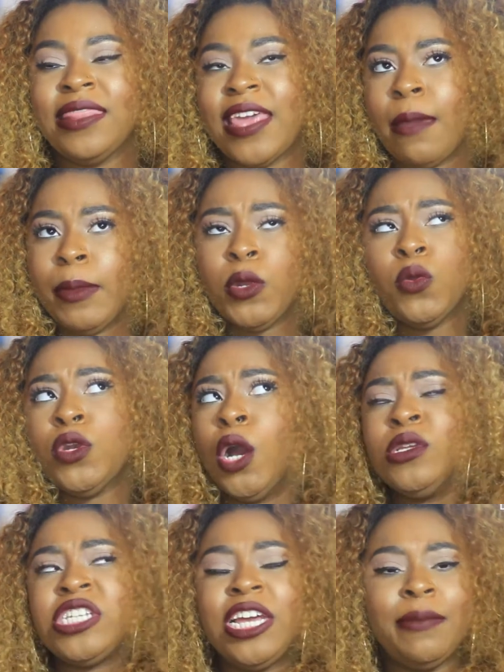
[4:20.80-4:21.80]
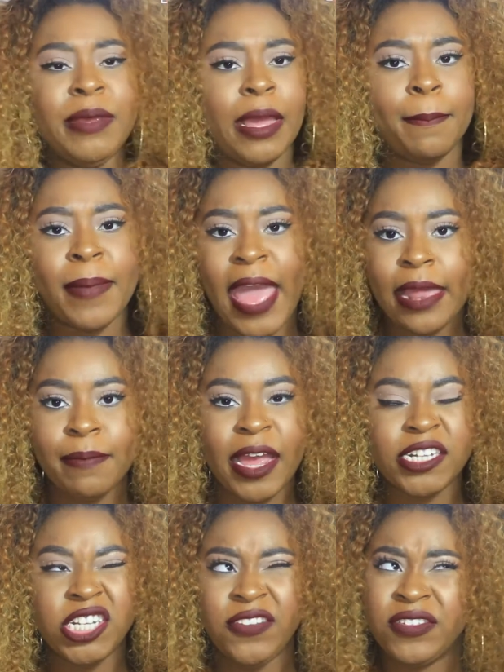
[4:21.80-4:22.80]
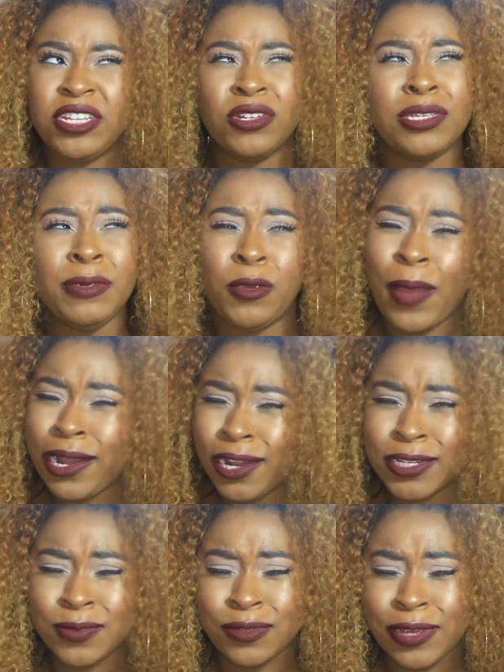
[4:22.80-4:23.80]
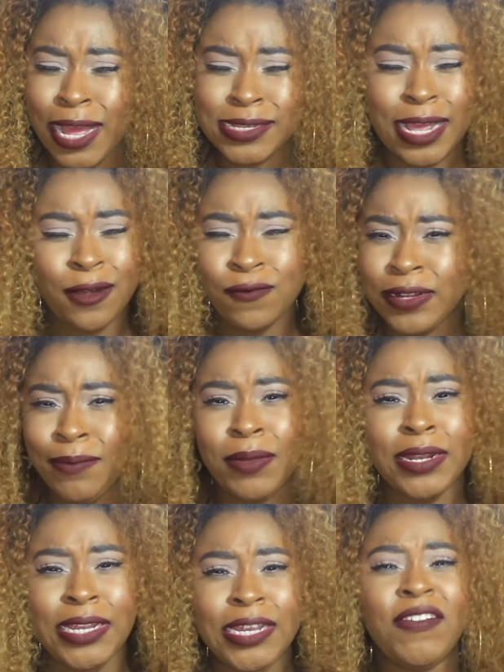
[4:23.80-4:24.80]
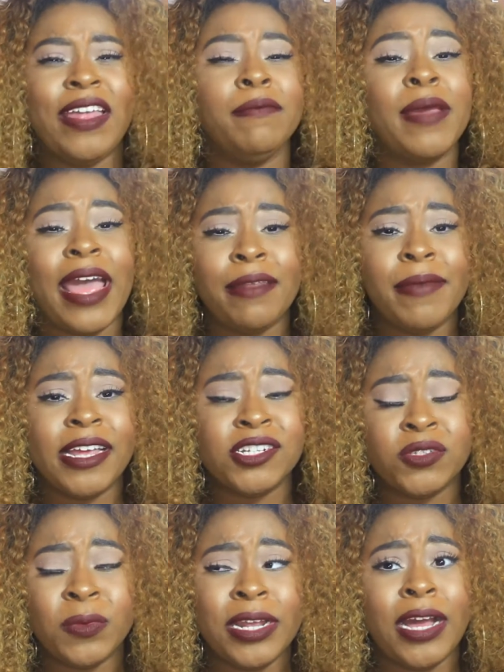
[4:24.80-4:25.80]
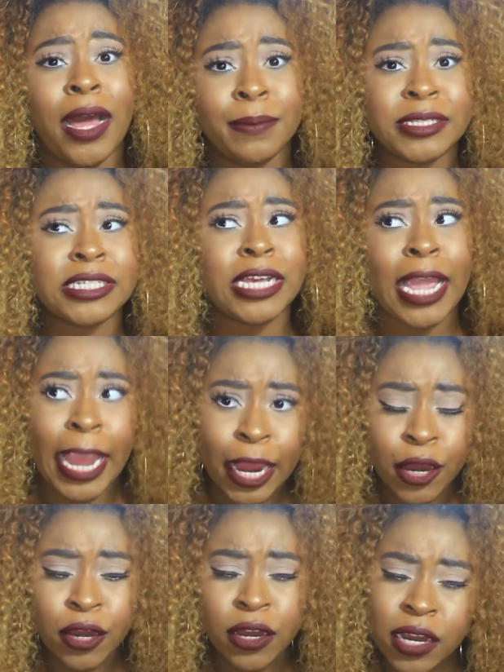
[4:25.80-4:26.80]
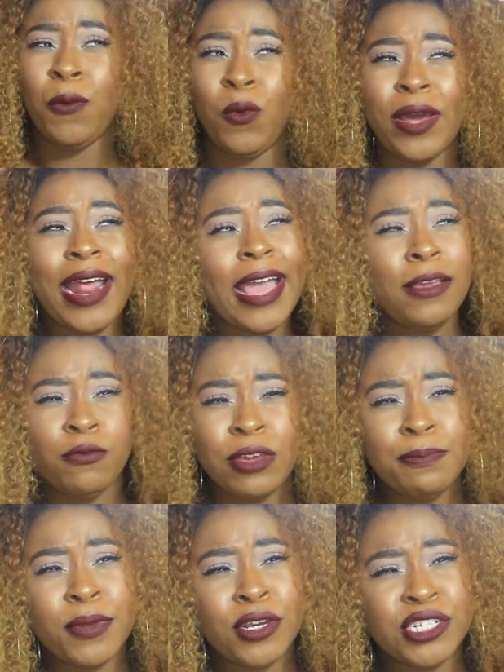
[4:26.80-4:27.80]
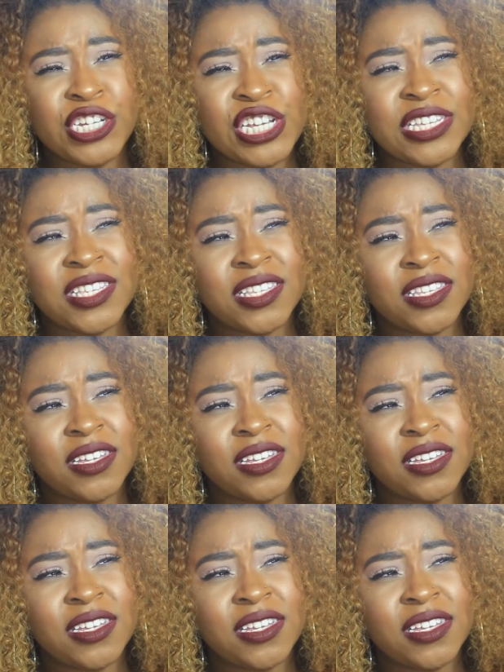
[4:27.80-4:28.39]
them, and who knows, it could be a bad batch, even though, to be quite honest with you guys, I don't really believe in bad batches when it comes to hair. Would I repurchase